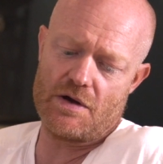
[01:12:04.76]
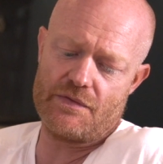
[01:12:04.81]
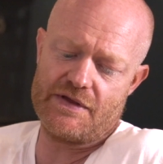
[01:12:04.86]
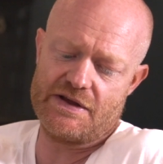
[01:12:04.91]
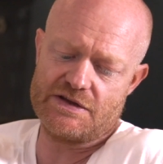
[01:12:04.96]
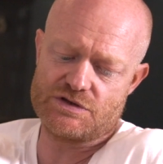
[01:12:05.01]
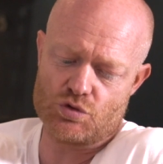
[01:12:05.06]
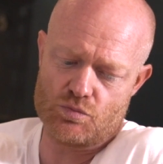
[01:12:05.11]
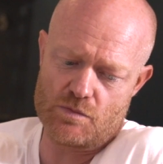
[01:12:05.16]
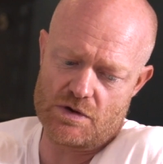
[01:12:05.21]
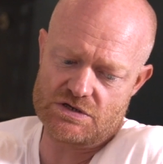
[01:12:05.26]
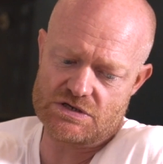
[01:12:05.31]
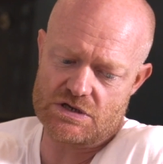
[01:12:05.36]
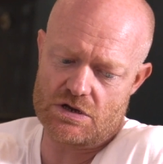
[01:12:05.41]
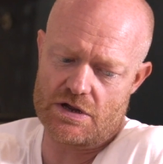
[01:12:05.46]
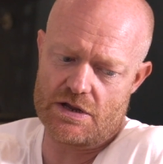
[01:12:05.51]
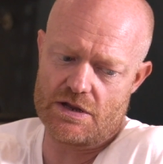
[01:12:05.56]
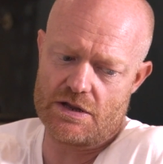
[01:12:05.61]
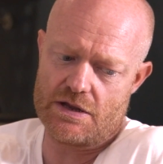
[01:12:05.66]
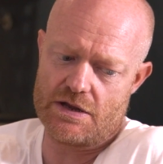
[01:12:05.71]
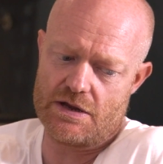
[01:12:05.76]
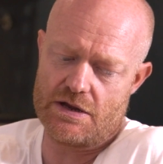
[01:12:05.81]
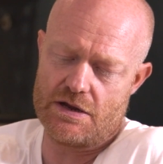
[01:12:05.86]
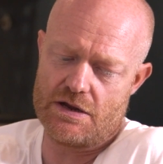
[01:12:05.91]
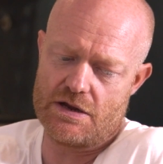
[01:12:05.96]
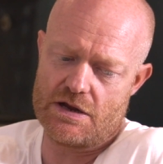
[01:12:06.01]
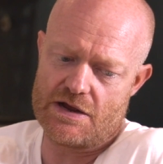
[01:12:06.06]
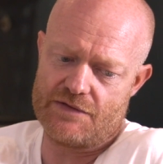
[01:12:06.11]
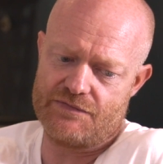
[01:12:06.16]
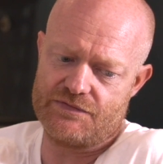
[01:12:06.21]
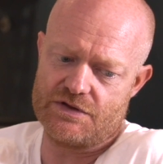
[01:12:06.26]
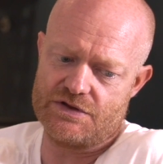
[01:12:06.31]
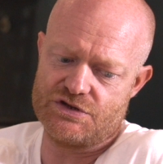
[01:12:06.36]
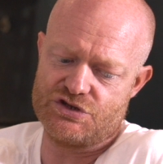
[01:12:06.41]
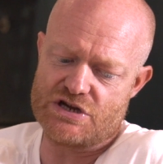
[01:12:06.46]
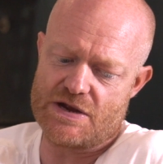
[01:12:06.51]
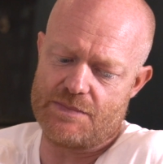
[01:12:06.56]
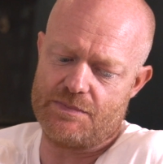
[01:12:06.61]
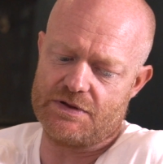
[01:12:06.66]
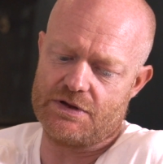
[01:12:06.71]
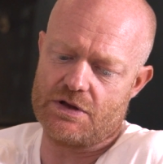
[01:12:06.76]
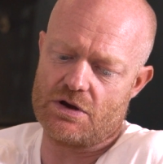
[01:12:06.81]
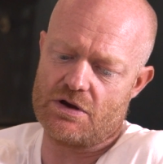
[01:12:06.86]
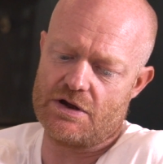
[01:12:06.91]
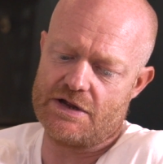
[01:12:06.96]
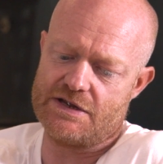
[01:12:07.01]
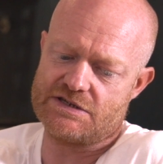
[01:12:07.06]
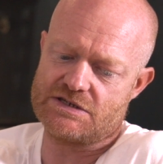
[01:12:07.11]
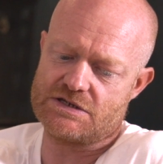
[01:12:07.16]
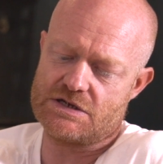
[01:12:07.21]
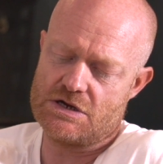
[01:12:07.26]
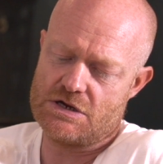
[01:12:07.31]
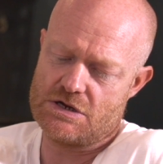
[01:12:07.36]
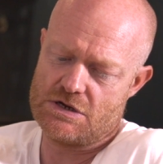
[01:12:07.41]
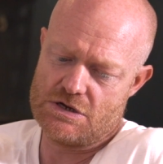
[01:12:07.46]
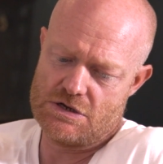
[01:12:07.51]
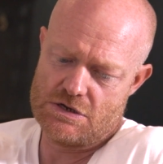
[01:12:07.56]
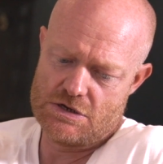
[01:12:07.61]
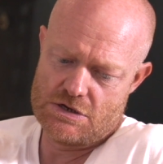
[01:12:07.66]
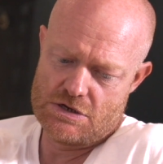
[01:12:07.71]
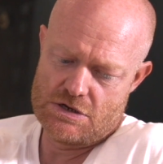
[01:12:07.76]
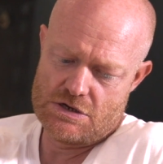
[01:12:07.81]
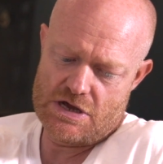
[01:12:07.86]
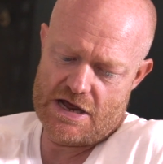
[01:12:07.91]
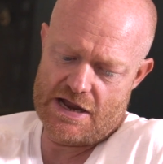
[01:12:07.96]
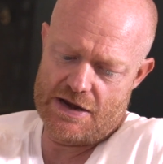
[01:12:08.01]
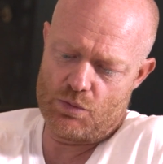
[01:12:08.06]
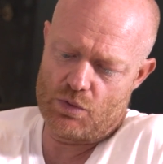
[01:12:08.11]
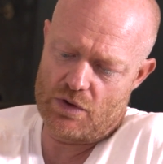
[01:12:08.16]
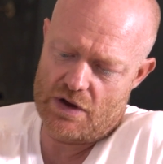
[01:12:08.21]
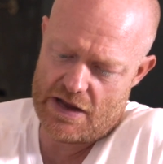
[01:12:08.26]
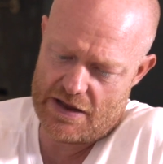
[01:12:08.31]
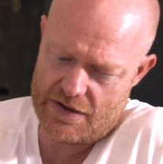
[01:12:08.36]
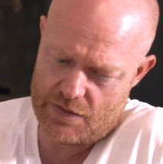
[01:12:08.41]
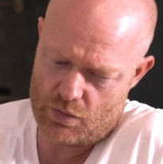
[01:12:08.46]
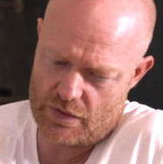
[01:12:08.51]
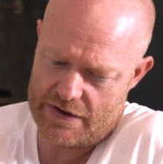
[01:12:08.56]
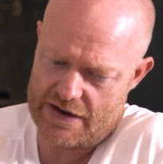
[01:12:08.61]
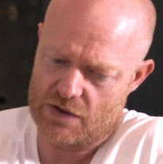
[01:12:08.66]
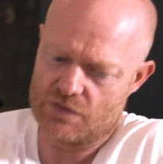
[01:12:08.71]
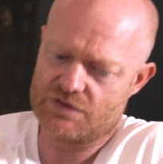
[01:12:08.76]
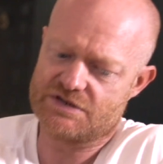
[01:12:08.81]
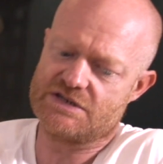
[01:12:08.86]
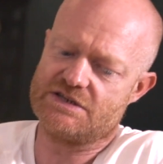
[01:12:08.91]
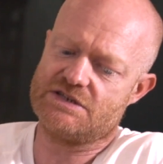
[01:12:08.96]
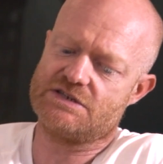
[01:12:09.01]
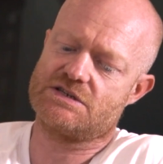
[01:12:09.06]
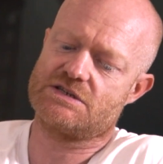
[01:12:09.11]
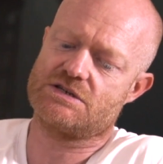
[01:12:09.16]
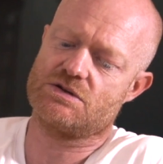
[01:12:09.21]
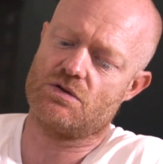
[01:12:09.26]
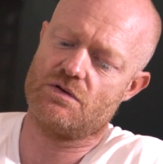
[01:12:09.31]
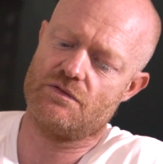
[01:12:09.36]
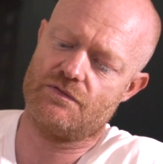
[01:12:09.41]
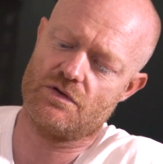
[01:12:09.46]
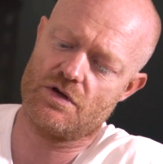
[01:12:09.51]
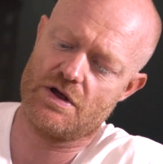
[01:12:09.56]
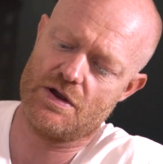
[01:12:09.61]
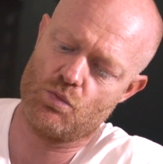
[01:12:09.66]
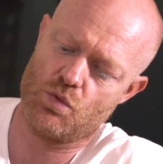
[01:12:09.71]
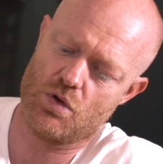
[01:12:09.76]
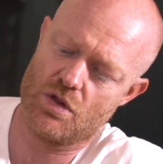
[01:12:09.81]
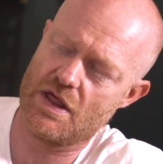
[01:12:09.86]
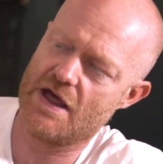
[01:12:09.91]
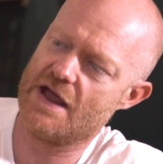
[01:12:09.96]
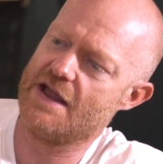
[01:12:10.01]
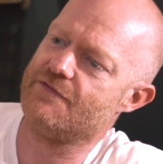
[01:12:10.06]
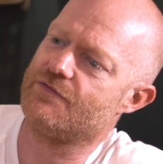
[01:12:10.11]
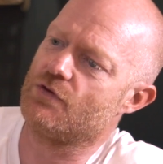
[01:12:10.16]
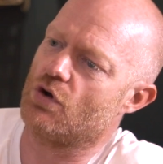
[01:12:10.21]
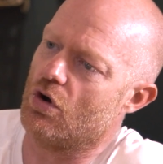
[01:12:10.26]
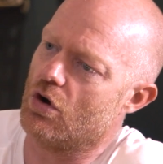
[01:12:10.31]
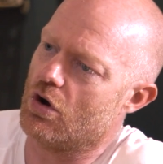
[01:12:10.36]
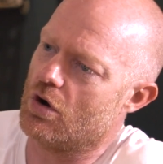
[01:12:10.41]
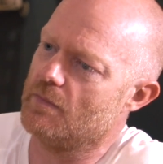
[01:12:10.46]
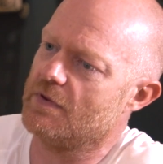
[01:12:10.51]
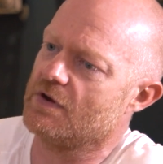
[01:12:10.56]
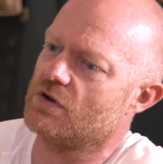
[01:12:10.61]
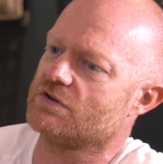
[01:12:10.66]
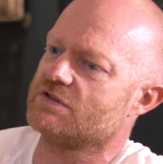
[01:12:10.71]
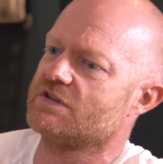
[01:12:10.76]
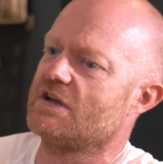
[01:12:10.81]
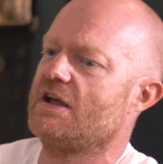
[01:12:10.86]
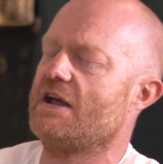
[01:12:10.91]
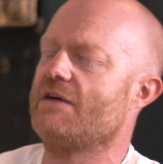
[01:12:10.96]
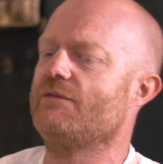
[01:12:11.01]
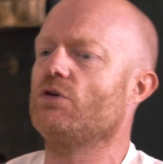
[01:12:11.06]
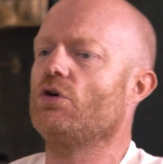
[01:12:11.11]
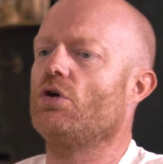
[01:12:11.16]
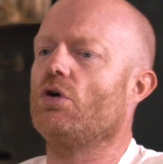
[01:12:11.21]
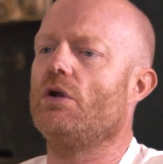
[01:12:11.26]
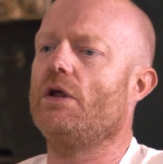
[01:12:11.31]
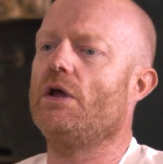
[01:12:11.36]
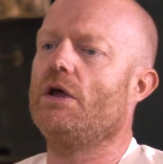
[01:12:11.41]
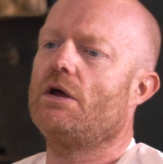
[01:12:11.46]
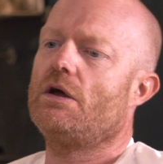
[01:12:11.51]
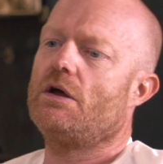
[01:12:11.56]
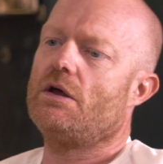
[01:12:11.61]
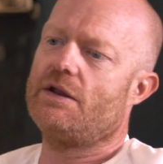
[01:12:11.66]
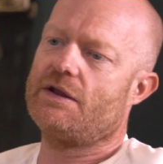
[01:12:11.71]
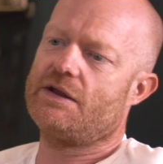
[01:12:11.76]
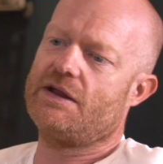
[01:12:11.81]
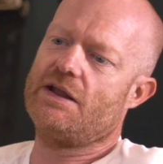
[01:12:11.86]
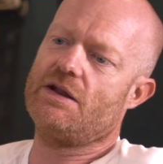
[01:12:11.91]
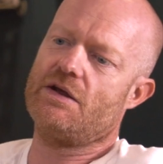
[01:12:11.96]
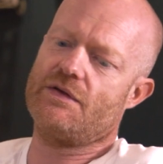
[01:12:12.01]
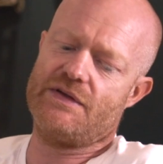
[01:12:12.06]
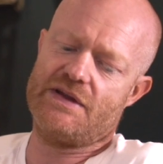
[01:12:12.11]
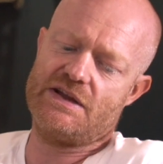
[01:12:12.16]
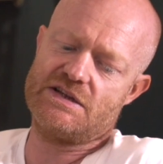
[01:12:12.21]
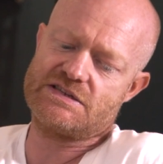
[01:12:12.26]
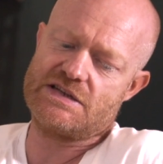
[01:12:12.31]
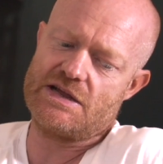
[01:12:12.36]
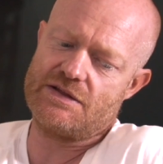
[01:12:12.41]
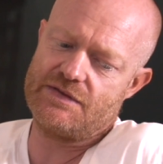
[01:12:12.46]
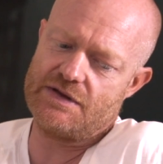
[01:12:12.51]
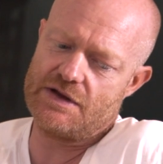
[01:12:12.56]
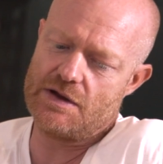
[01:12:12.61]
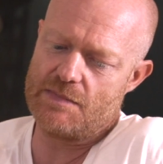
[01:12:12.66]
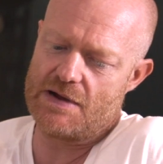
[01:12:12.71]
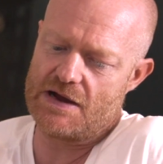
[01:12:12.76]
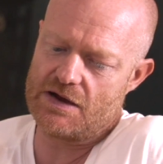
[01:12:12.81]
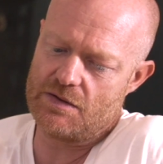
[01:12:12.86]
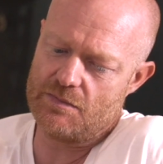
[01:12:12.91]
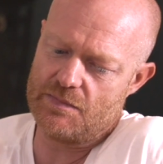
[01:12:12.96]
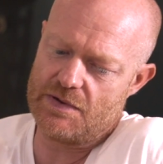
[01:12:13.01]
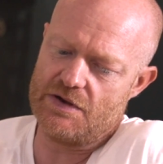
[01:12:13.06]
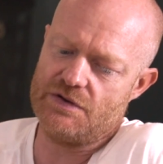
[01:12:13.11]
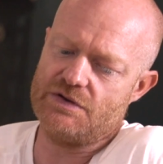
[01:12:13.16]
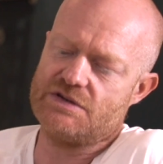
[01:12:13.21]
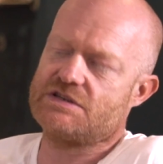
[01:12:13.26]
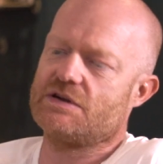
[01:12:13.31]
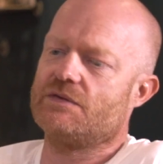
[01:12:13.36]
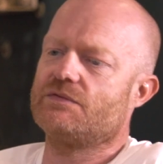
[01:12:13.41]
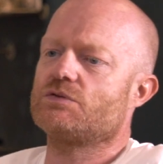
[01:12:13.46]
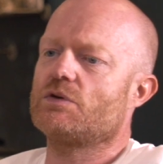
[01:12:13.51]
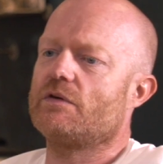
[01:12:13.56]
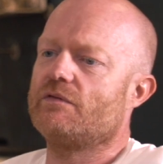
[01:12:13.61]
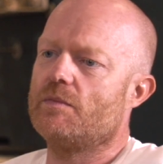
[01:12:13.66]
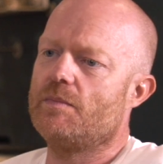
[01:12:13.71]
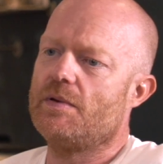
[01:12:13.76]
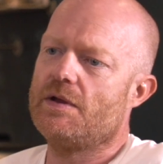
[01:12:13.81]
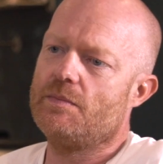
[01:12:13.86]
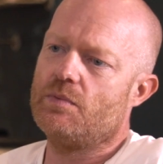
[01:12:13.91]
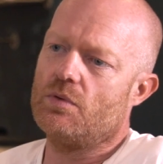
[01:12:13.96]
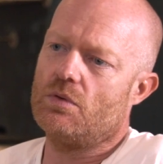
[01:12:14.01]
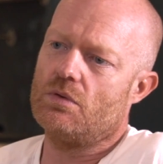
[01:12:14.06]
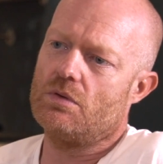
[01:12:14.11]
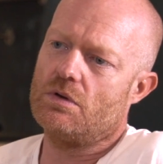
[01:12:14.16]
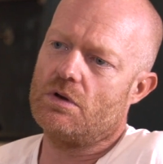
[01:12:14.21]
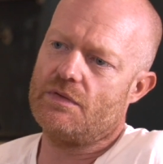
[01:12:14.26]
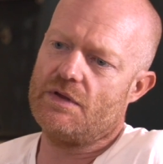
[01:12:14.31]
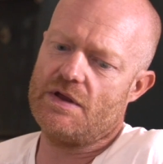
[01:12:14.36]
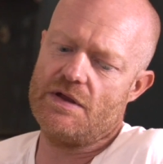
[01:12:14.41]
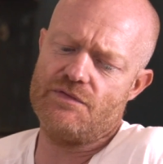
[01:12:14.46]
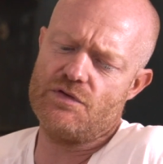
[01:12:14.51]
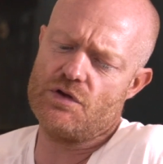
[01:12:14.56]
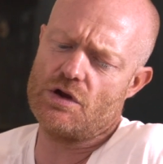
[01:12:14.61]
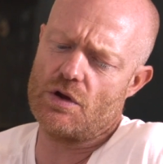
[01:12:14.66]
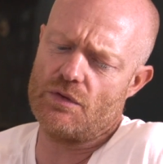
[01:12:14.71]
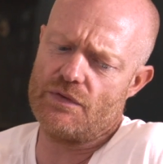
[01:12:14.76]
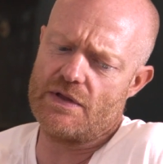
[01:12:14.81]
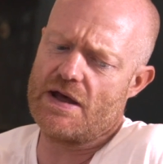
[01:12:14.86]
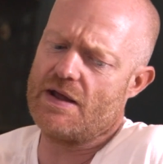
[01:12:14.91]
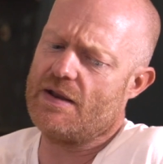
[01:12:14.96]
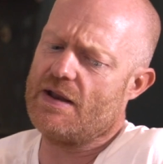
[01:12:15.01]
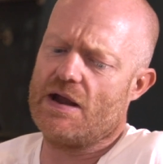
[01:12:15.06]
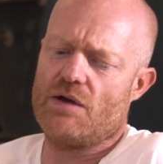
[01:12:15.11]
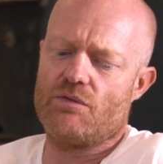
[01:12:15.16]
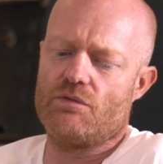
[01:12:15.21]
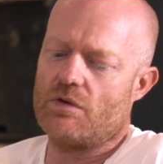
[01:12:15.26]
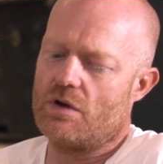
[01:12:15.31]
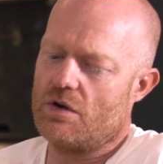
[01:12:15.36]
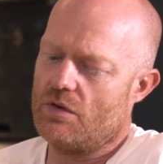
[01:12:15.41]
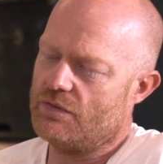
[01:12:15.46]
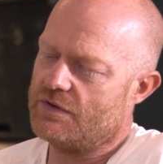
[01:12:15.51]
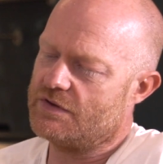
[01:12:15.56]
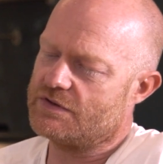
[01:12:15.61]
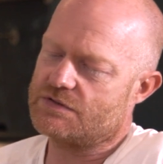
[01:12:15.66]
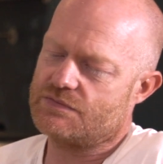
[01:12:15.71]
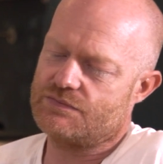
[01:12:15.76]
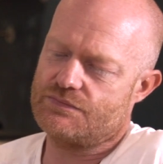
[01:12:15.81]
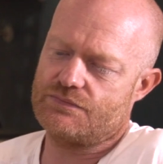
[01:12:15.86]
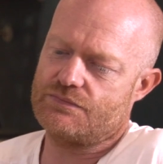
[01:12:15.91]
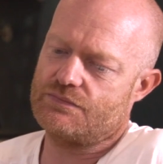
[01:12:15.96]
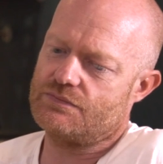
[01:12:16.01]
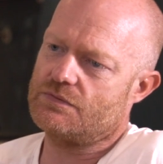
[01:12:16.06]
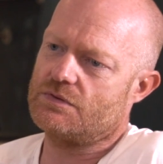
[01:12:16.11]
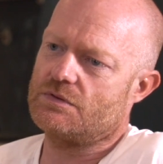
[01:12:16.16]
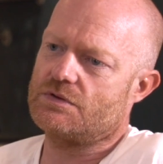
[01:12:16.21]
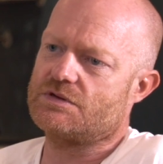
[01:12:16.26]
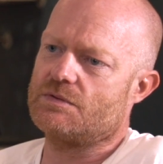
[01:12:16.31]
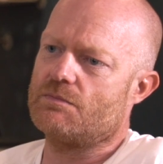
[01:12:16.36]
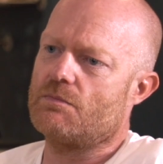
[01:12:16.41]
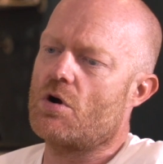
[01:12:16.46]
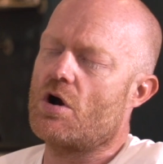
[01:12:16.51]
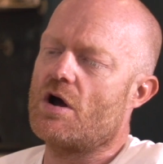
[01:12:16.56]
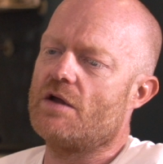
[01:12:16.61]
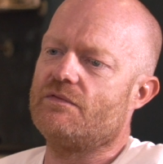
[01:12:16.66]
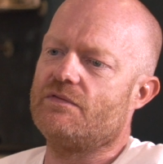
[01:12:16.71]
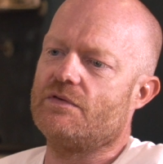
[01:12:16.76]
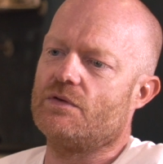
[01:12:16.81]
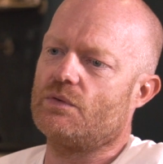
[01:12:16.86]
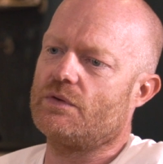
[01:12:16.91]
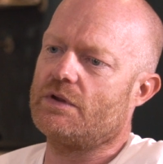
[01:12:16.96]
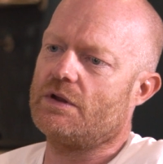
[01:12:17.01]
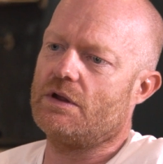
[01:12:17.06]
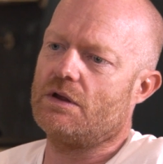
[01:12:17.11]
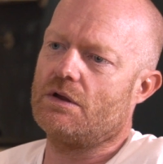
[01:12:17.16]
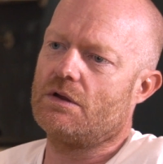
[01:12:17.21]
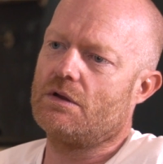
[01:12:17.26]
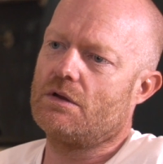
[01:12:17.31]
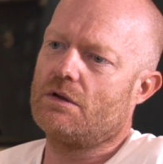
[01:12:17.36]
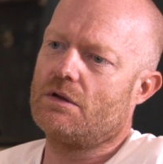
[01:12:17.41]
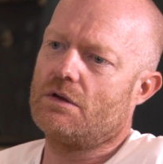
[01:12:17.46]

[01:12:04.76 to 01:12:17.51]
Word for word: But I think it's almost like they have to jeopardise anyone else's sort of like what they've got because they haven't got it. And again, I think it's that thing about comparing yourself to other people. I think if you go down that road, it's a minefield, isn't it?